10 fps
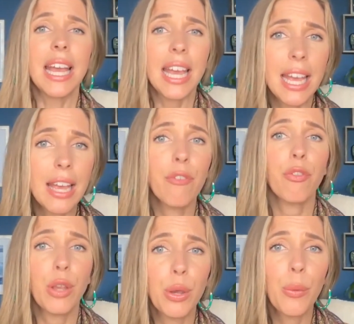if
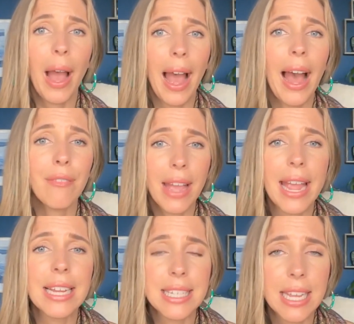you have a
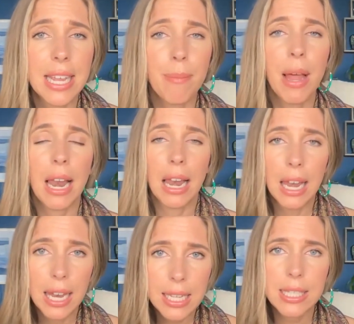team,
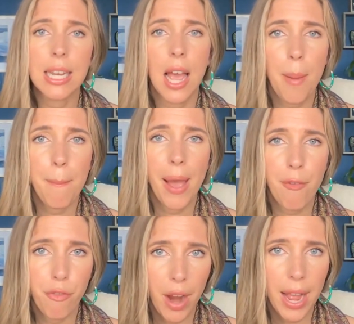listen up, my
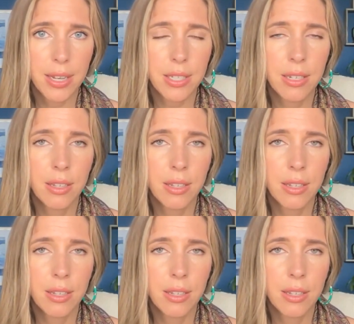friend.